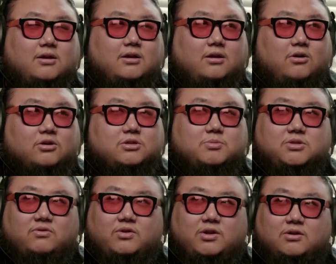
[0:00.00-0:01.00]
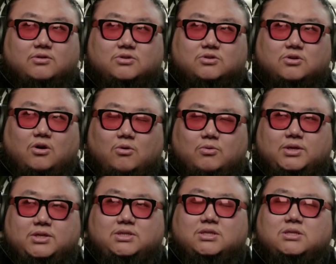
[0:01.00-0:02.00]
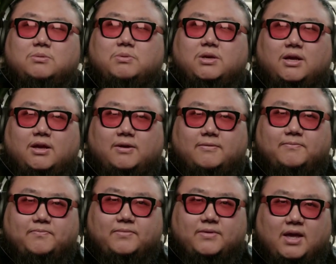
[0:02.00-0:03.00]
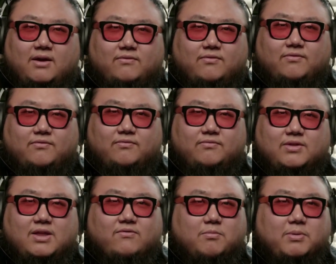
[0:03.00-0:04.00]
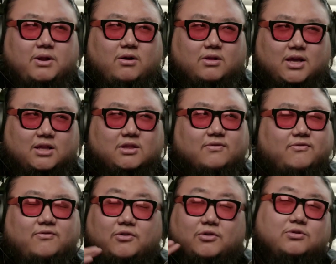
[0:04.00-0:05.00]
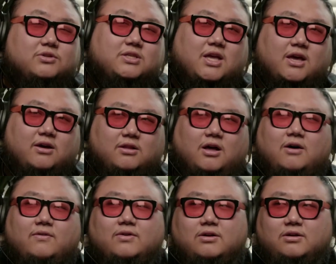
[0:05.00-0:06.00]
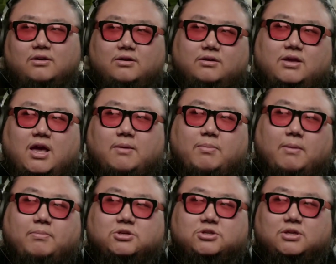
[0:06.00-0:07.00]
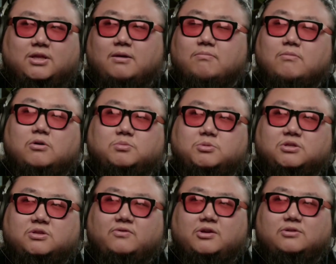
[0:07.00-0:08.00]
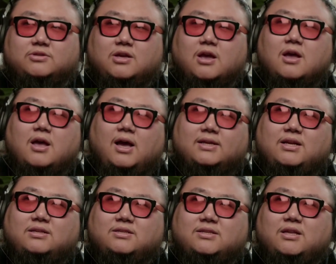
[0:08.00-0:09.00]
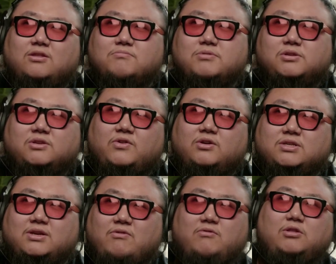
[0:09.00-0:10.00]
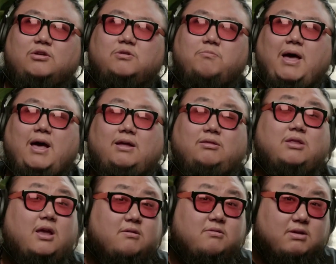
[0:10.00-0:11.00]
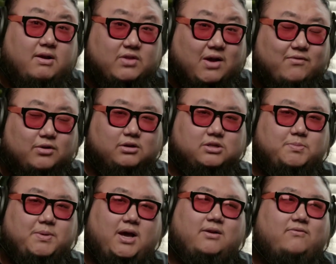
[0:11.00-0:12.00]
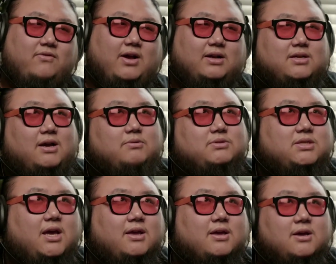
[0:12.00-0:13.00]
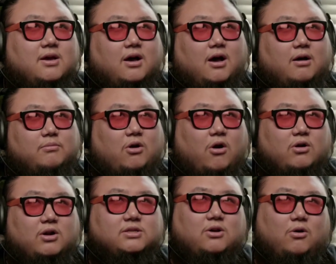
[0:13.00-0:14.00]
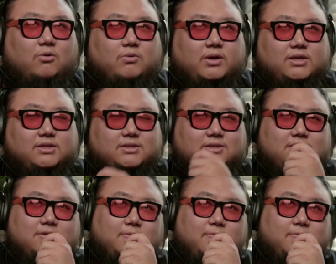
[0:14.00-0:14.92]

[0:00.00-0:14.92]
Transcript: KARD's music videos always, since the beginning, have never been on like the full scale of a K-pop budget like most music videos. That's not to say their music videos have ever looked bad. They have never looked bad. In fact, I would say um, KARD has always